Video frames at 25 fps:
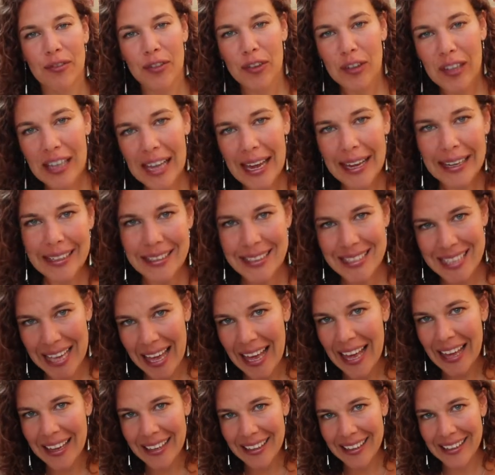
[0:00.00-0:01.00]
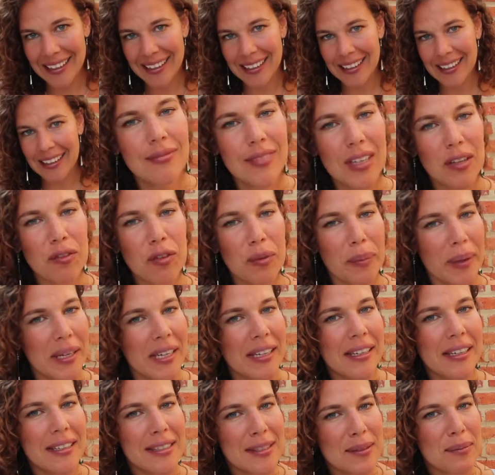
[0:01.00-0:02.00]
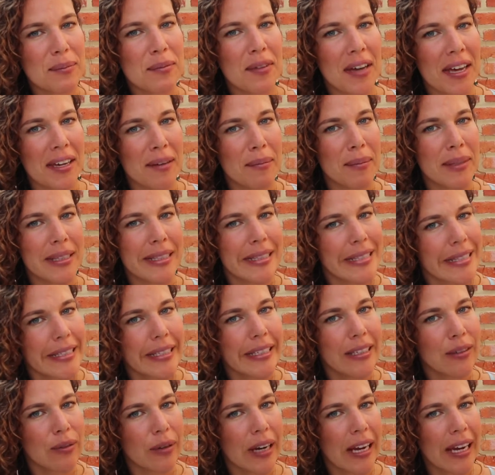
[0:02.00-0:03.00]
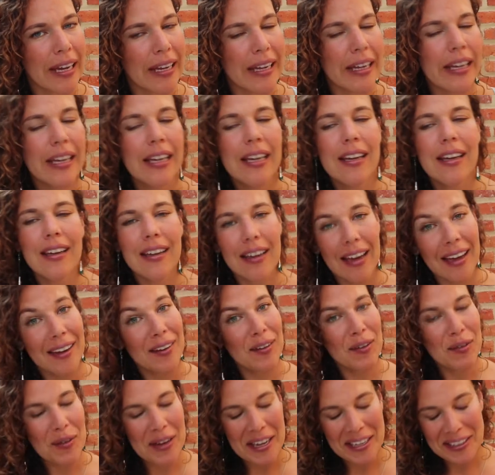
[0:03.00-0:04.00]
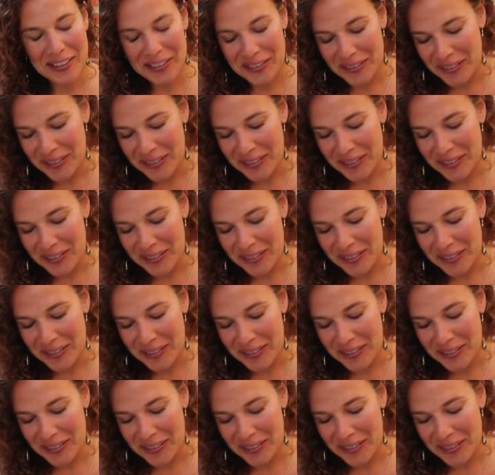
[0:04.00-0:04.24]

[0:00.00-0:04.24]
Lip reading: you like tanning, everybody needs some vitamin D, right? I know I do.